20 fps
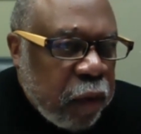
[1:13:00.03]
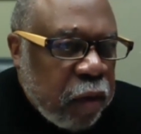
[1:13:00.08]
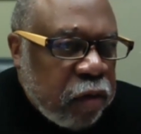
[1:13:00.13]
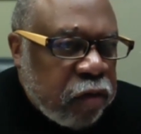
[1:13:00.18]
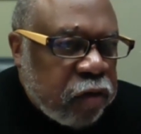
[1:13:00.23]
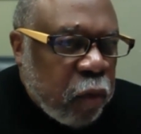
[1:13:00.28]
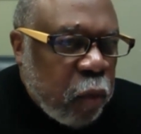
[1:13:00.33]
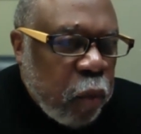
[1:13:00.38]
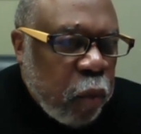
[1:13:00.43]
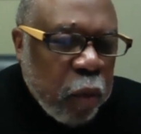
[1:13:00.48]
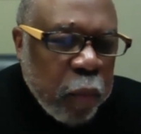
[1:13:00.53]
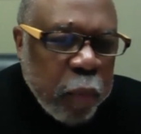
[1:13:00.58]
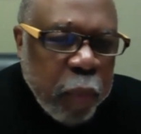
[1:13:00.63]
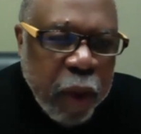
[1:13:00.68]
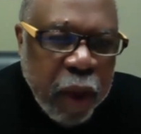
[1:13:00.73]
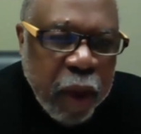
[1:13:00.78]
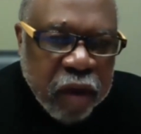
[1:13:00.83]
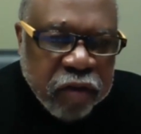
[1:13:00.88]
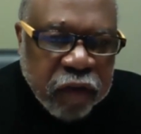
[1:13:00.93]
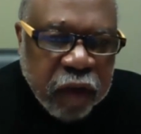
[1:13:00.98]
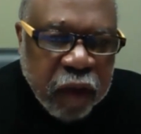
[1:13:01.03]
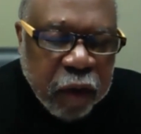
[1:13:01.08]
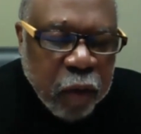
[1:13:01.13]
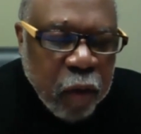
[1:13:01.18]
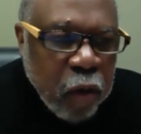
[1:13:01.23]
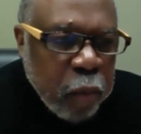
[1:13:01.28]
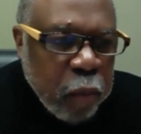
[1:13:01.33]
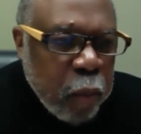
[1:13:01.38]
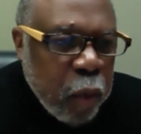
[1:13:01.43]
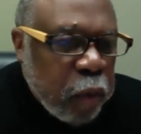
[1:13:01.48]
So we'll pass that
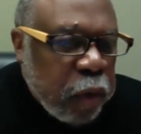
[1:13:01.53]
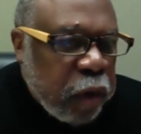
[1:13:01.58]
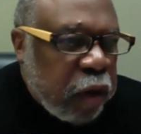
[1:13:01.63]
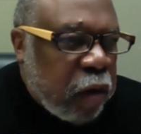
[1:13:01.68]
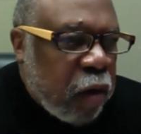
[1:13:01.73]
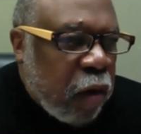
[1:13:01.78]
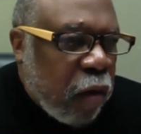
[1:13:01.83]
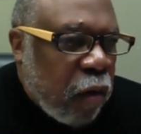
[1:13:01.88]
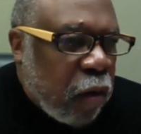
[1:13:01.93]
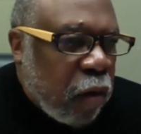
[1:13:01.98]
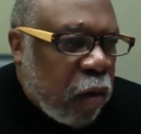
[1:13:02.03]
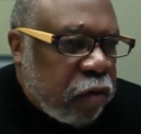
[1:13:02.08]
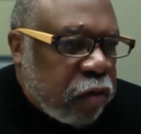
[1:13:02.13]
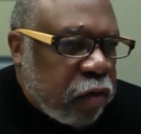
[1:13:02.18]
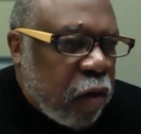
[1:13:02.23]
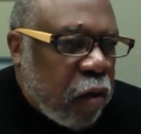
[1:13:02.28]
on. Monique Hall is